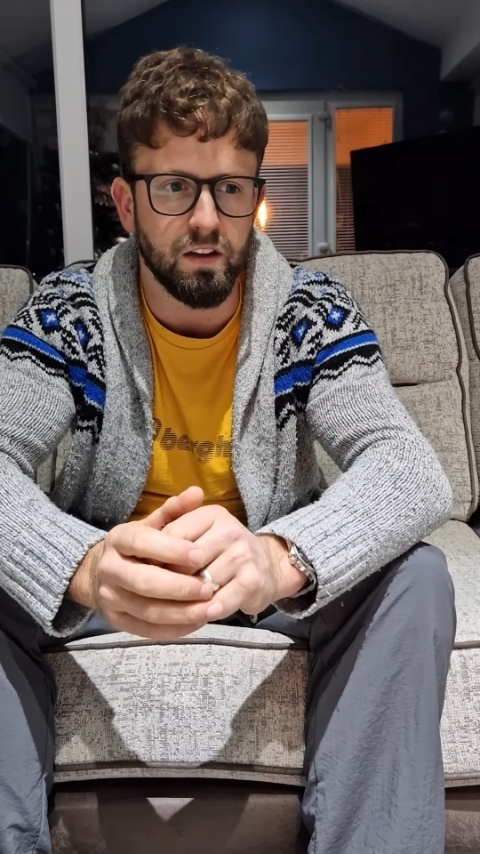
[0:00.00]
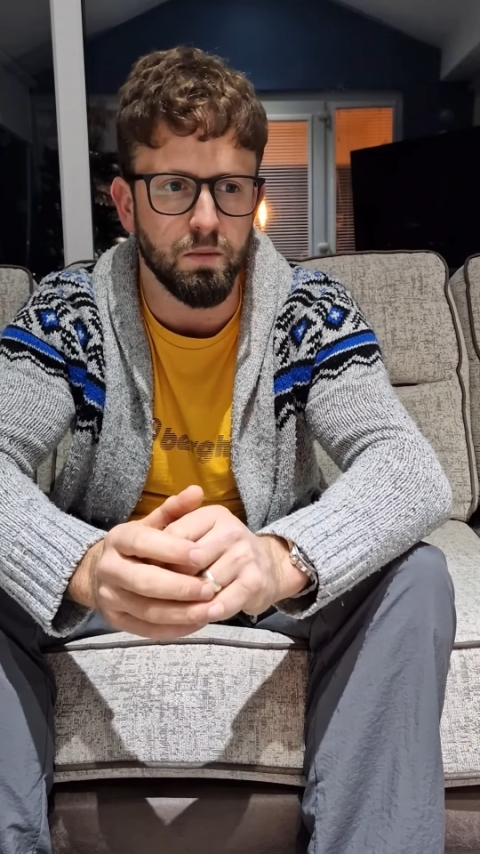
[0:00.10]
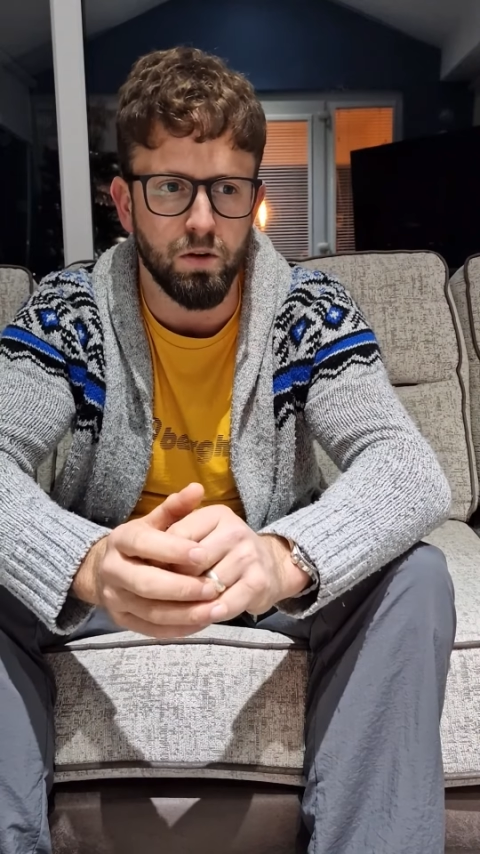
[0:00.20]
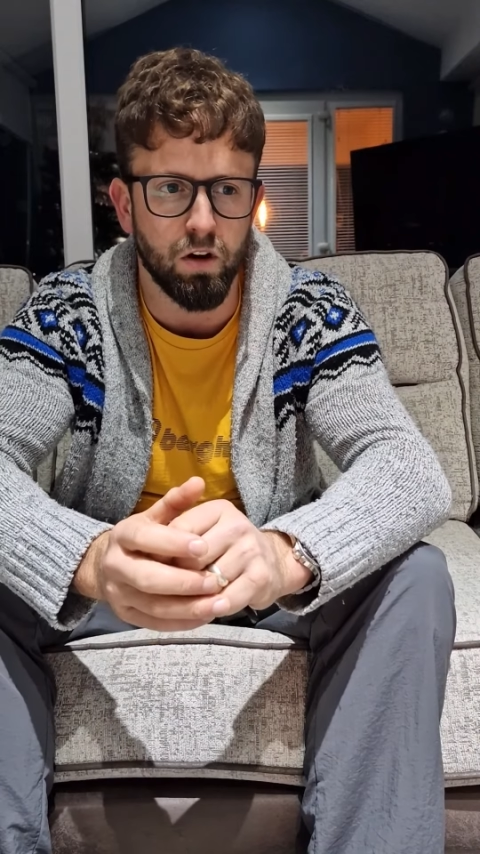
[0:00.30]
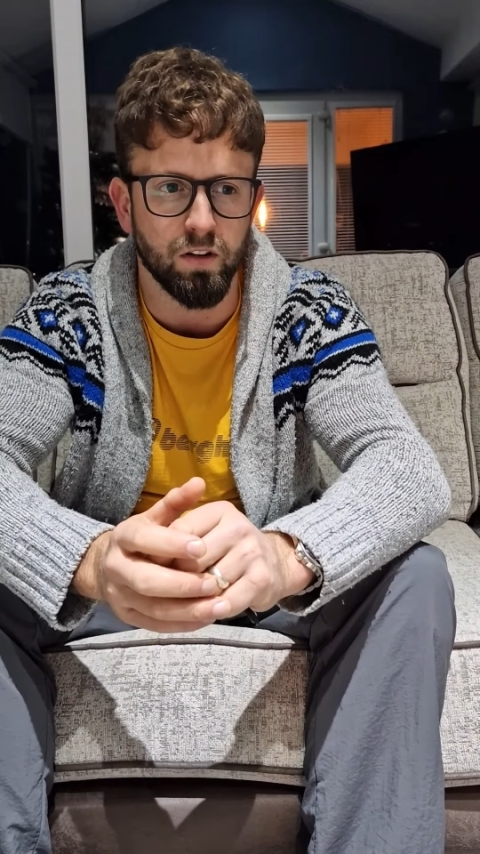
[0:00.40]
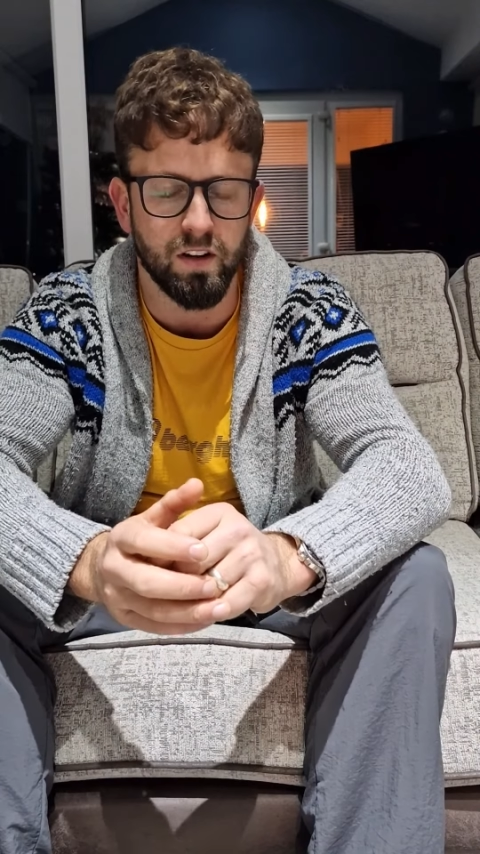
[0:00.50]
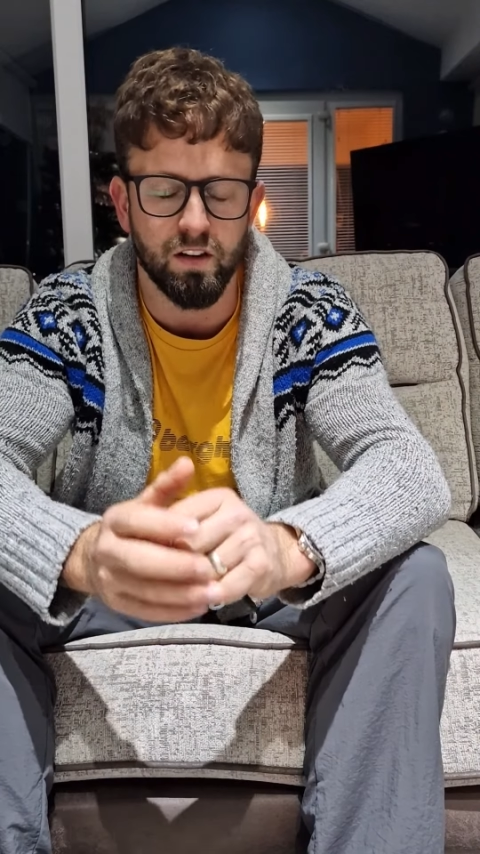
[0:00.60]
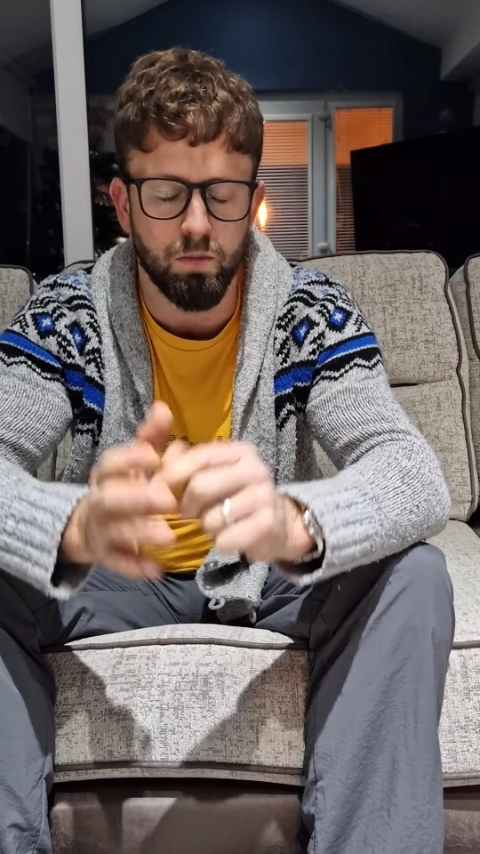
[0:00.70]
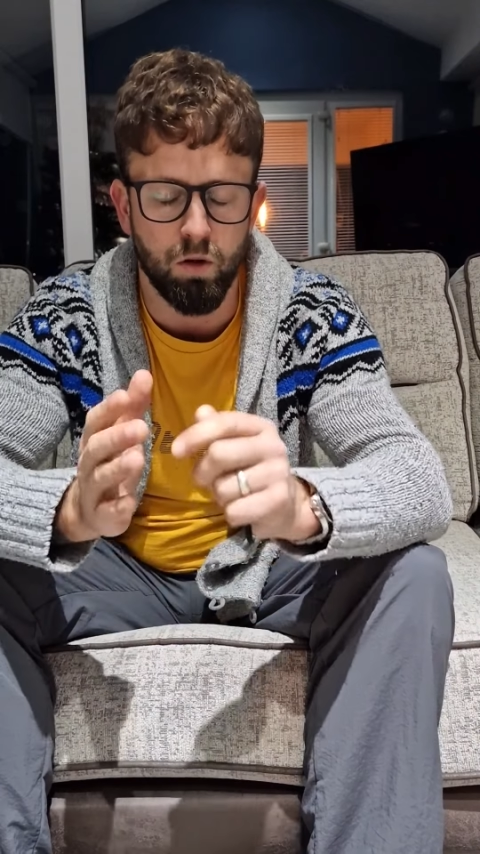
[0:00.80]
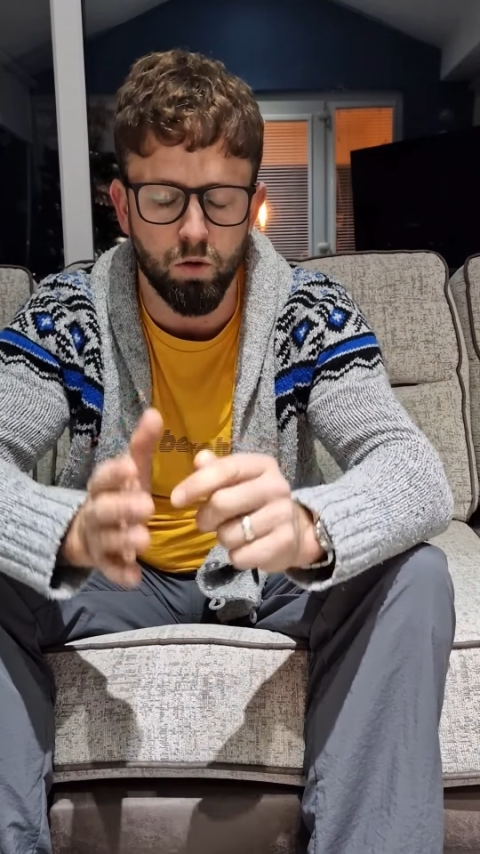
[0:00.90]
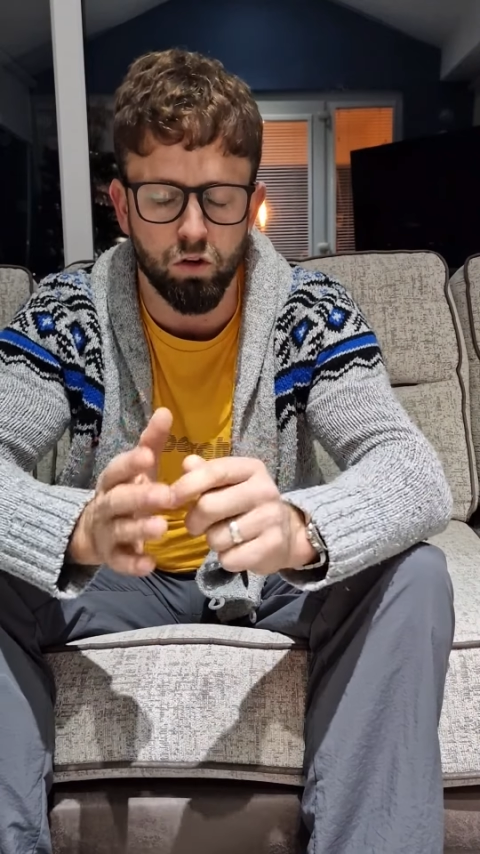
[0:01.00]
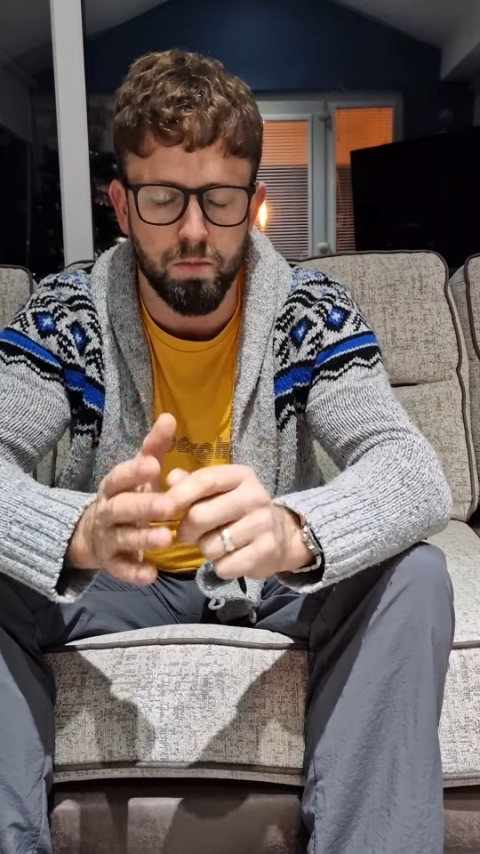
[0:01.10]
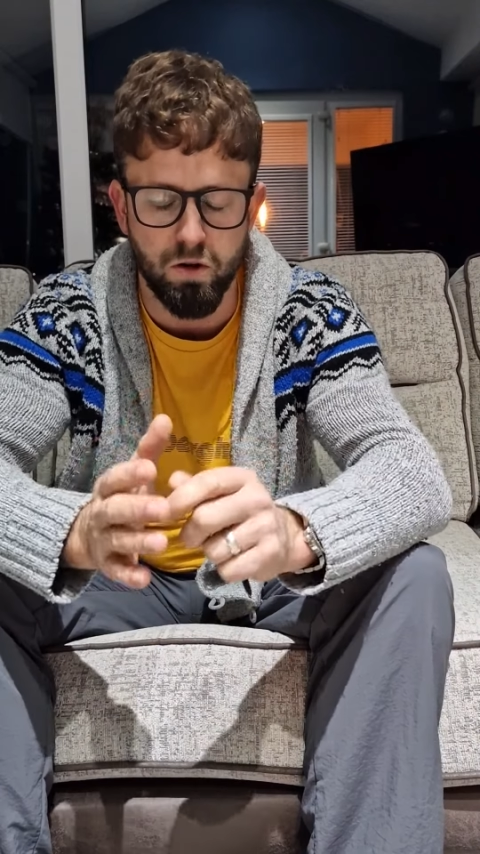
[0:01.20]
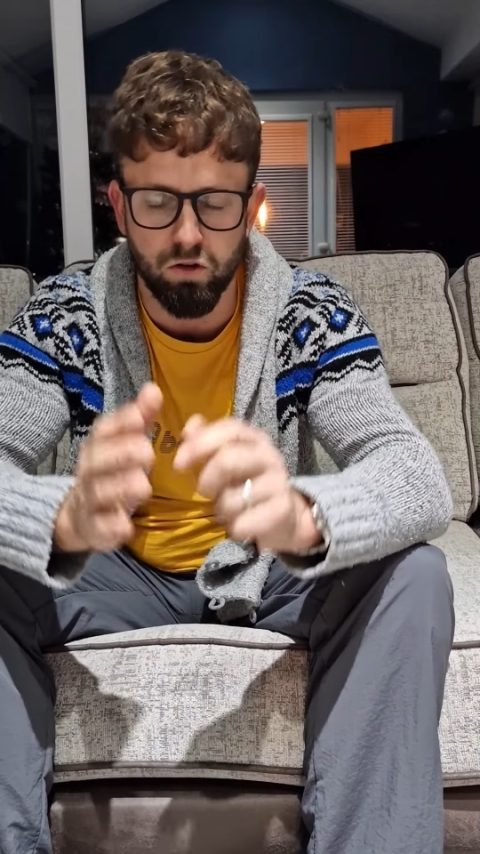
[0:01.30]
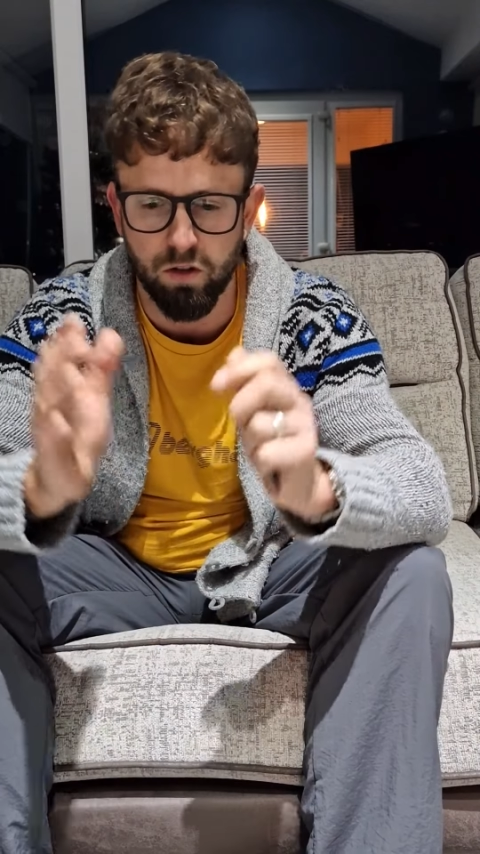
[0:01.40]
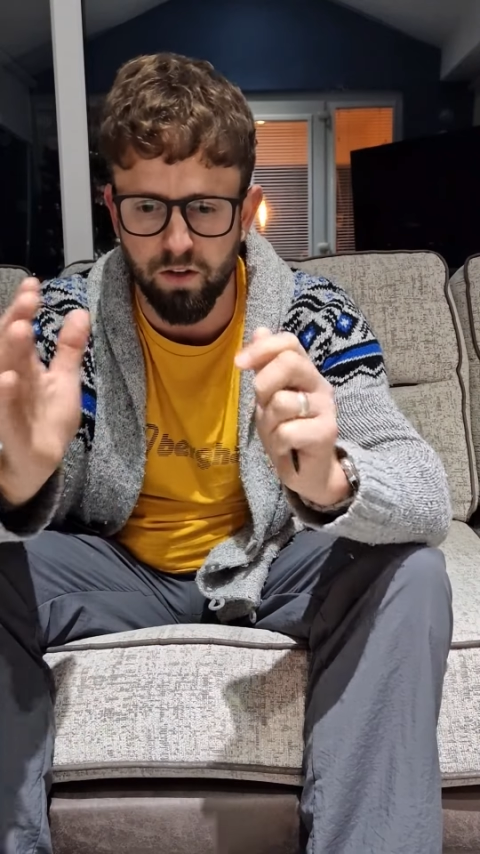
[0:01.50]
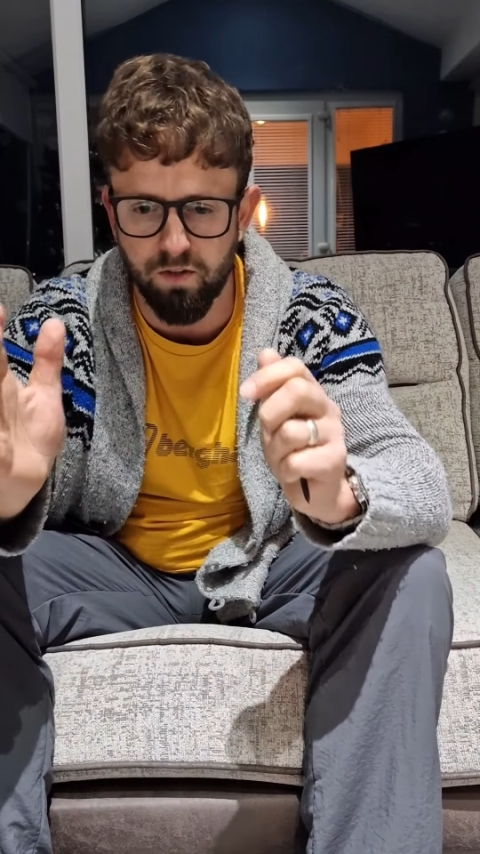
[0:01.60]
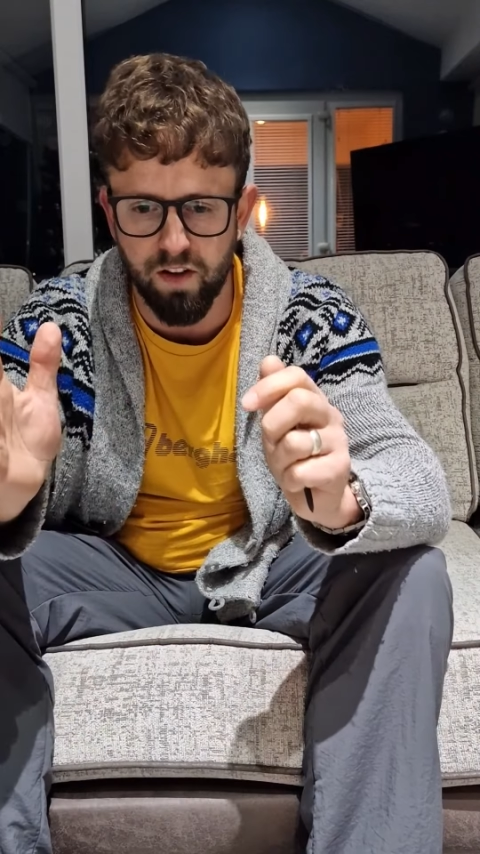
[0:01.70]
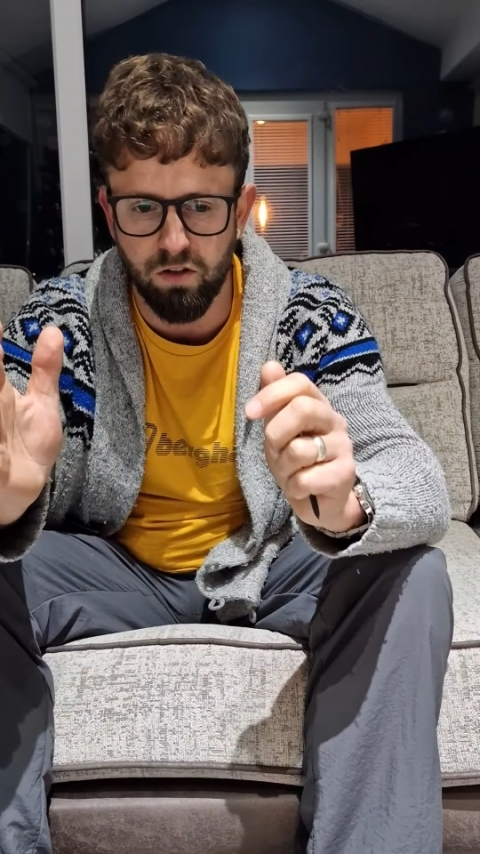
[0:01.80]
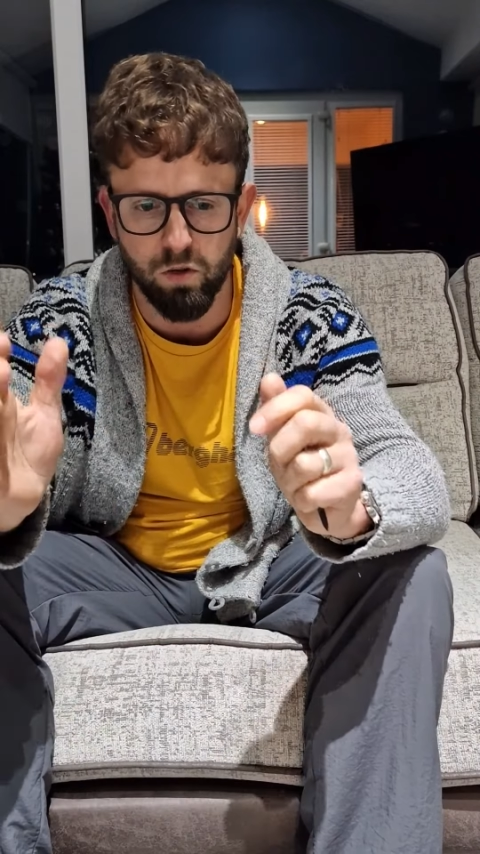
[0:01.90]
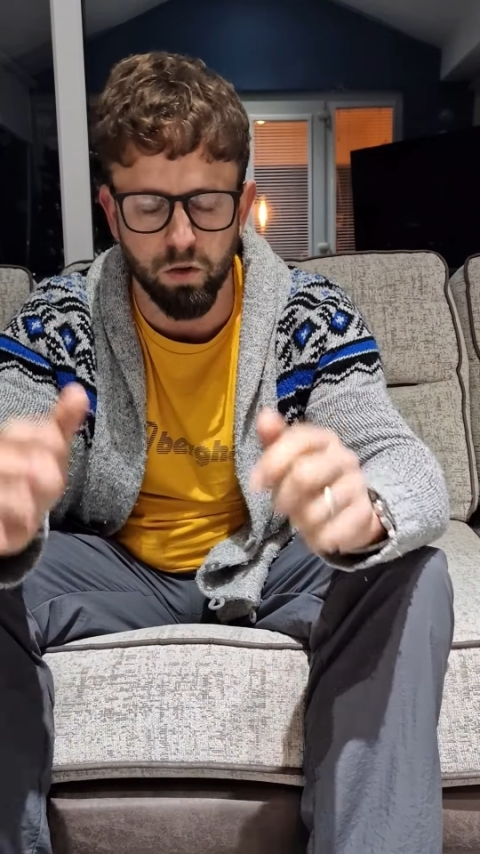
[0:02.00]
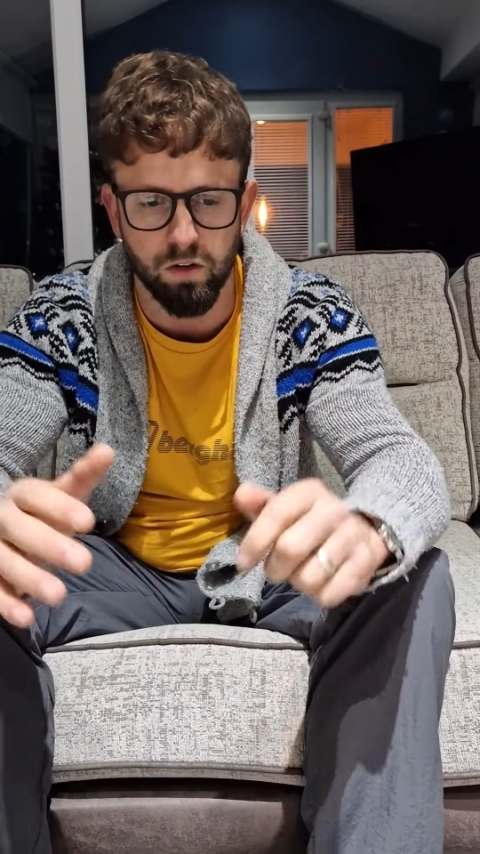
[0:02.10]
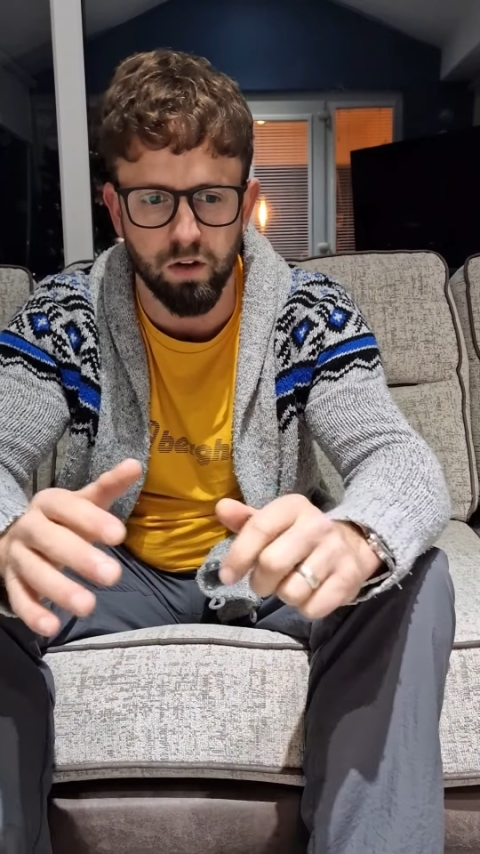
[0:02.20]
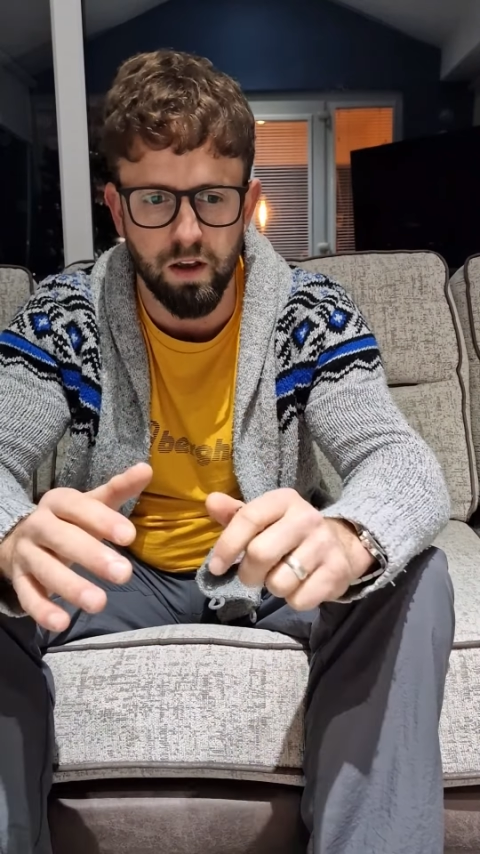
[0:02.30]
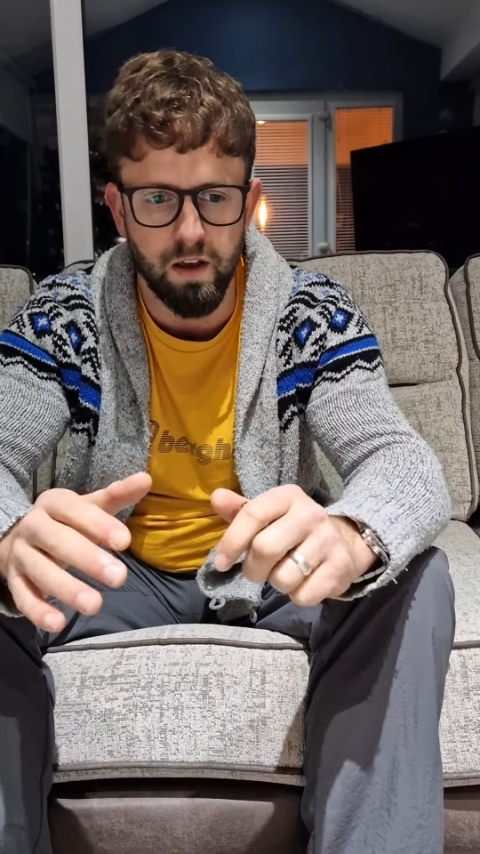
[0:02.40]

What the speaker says: To be honest, it's a lot more spiritual than visuals,